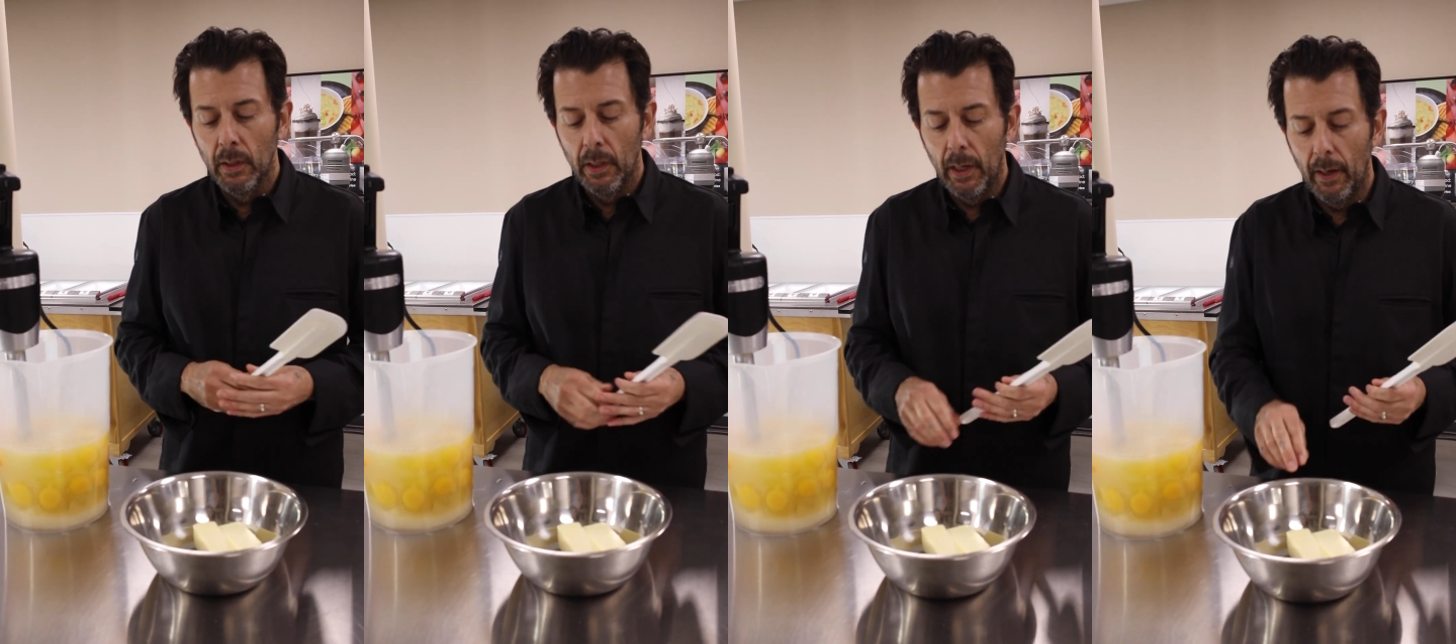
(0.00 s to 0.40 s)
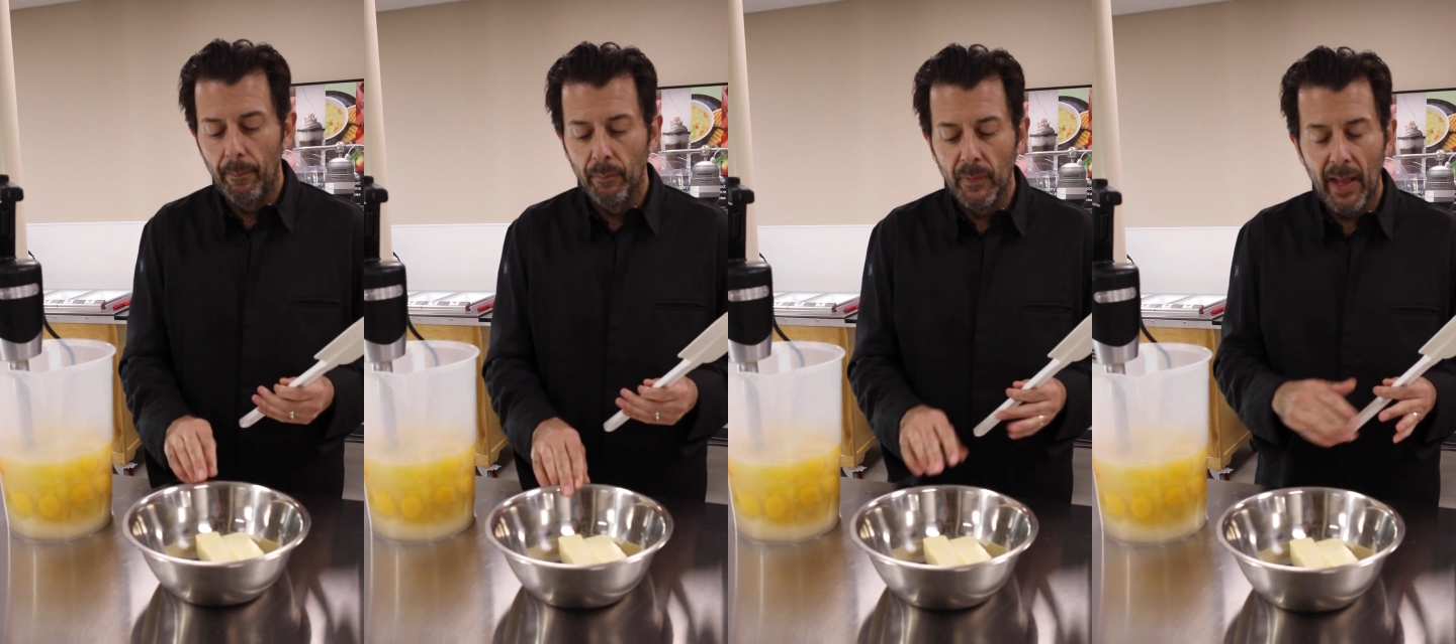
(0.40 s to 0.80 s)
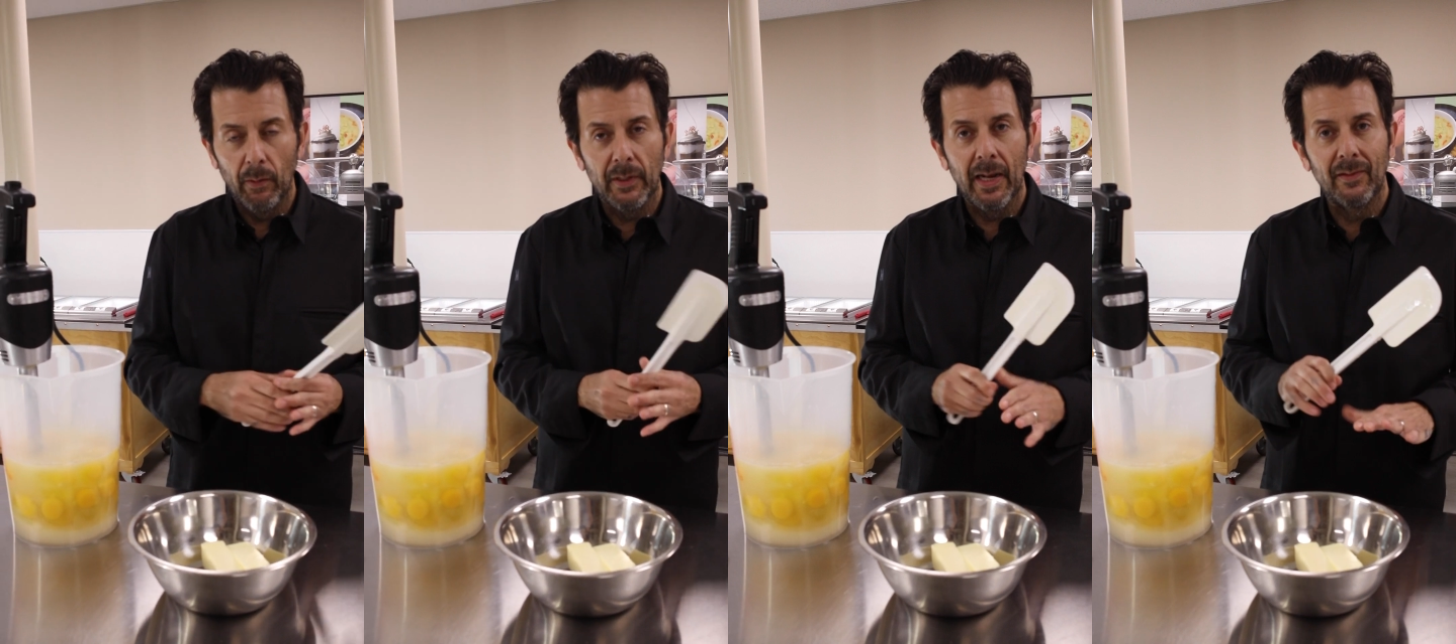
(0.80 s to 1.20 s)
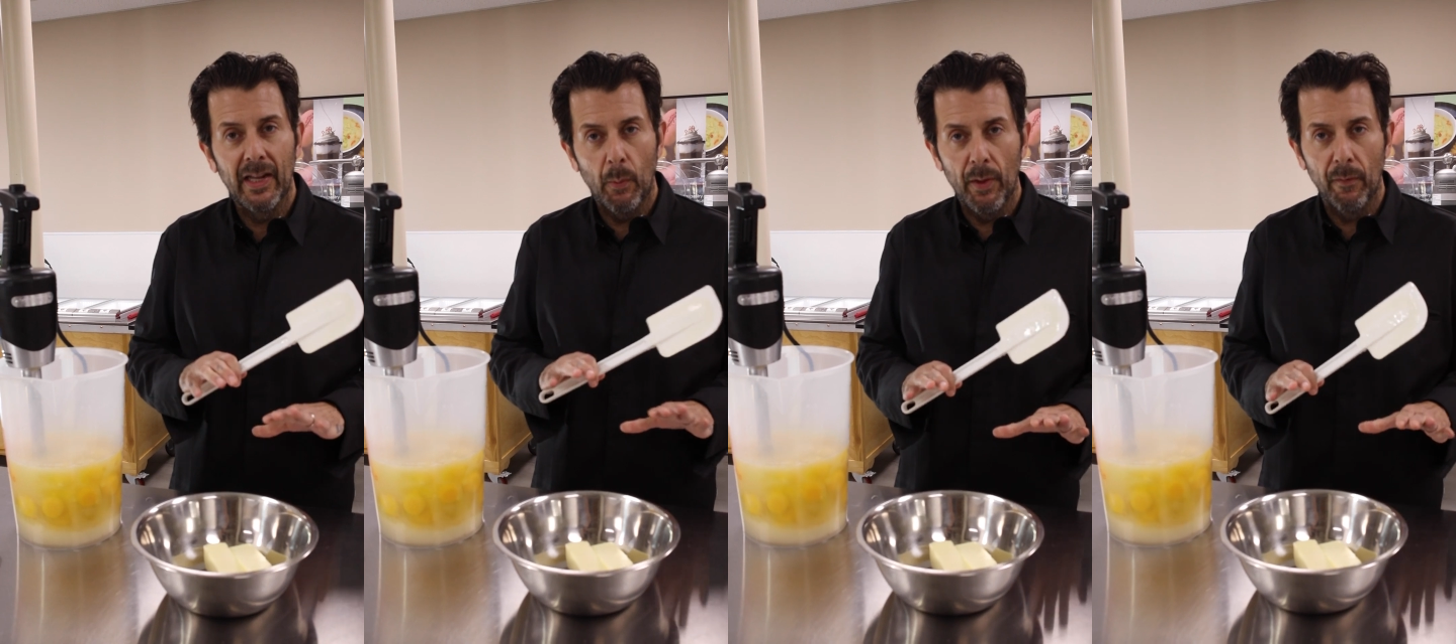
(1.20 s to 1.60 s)
That'll kind of take
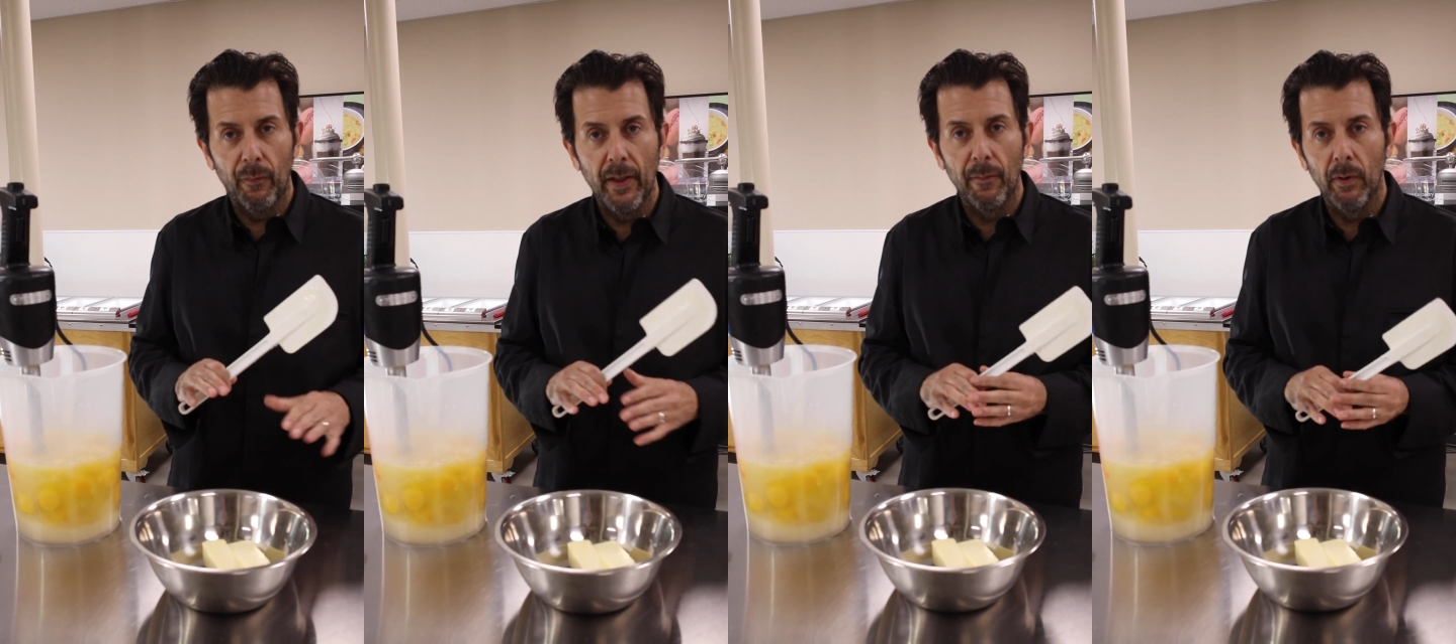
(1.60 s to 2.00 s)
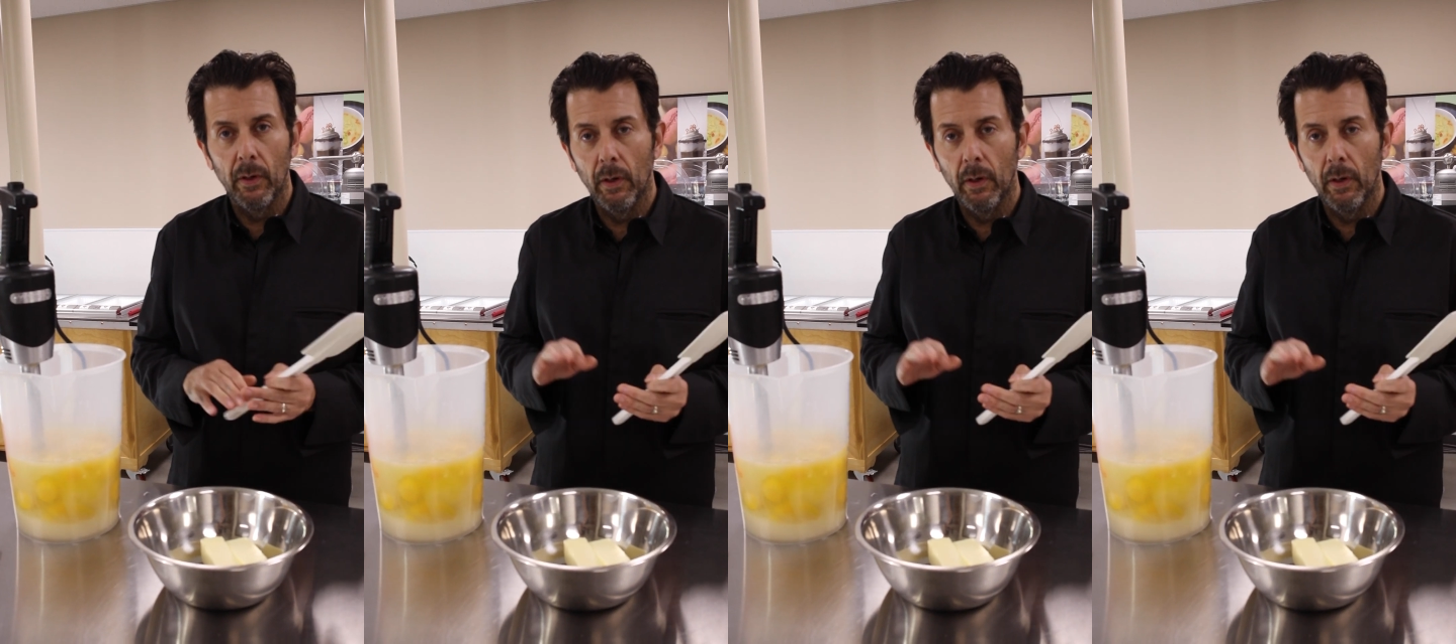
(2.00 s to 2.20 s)
away the flavor